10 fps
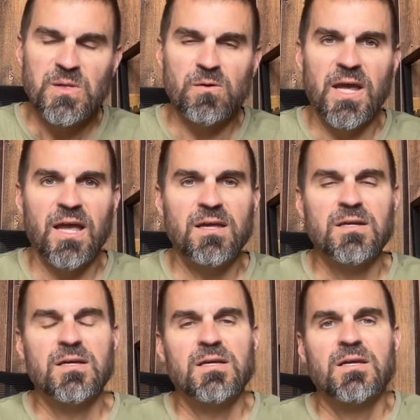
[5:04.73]
Okay,
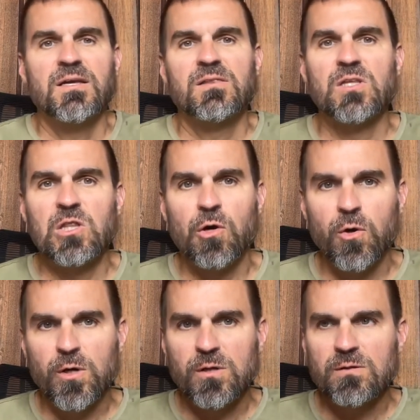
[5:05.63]
the
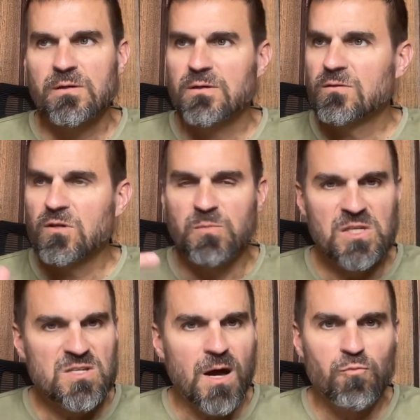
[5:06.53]
lower the the
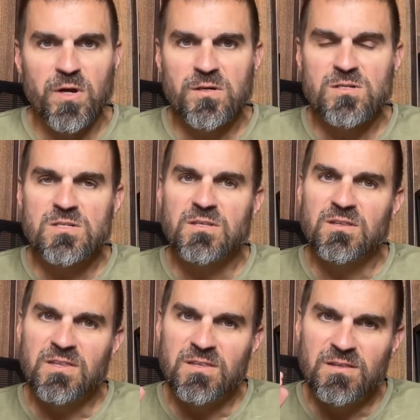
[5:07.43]
top runners
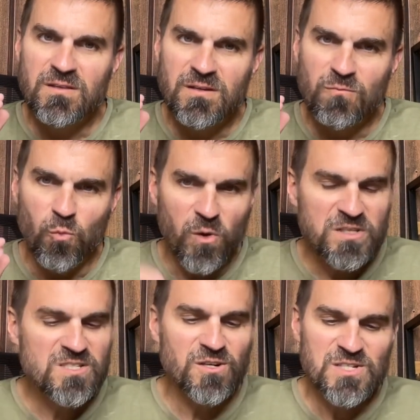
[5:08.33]

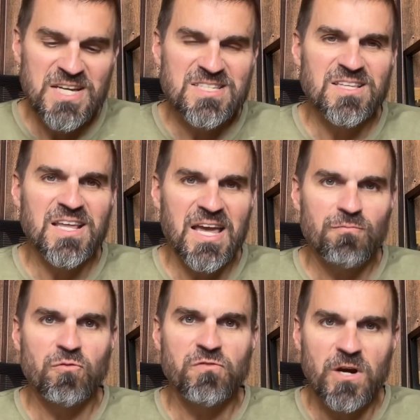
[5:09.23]
once they're tested, they
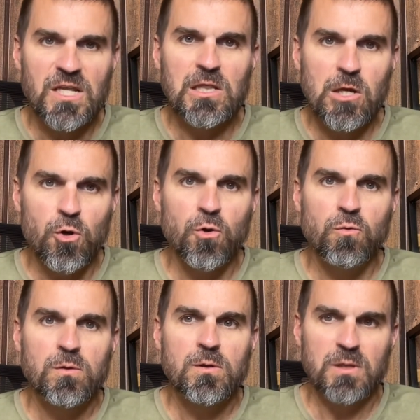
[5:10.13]
have a very low
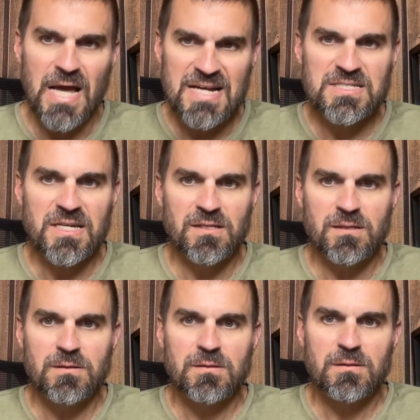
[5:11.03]
lactate
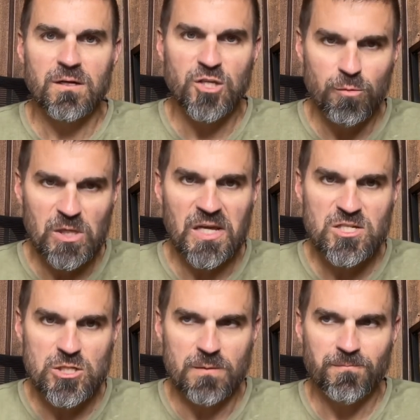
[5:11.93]

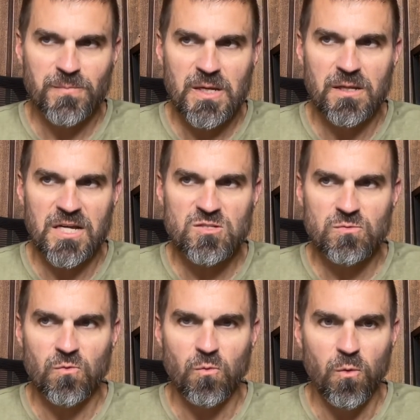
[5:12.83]
accumulation. And that's
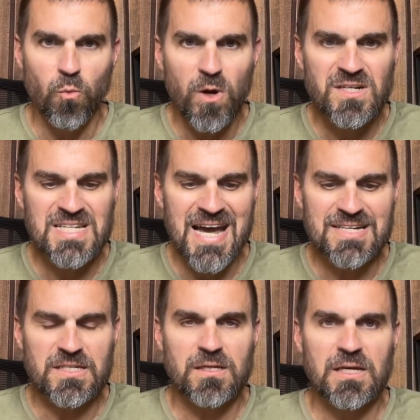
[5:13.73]
one
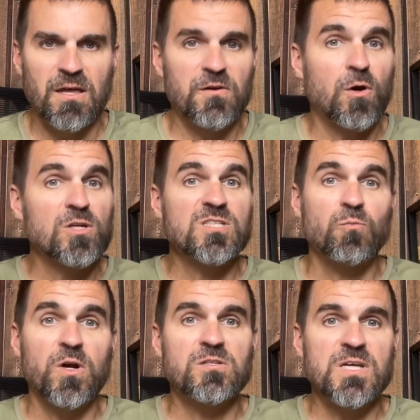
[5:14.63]
tactic. Now, there are some
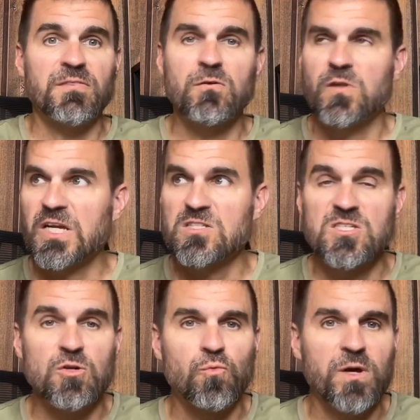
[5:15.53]
runners out there that can
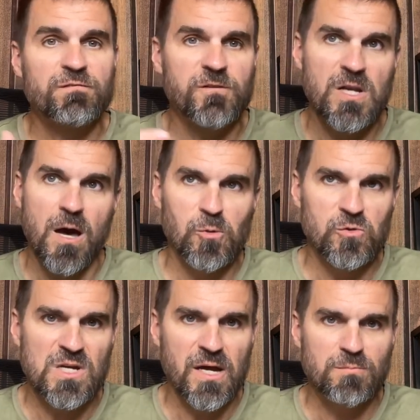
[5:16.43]
still run phenomenal
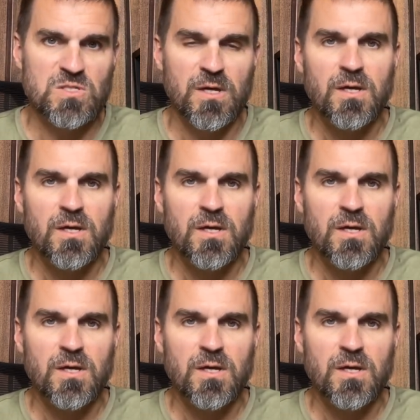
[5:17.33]
times